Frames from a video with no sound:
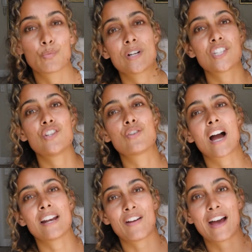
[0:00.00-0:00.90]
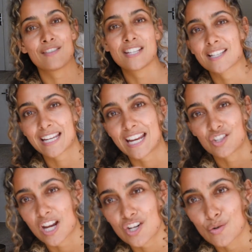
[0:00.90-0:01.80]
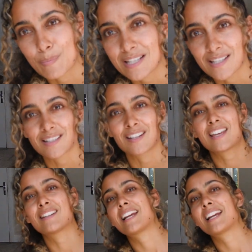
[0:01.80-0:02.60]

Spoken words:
once you kind of have these like educational pieces, to then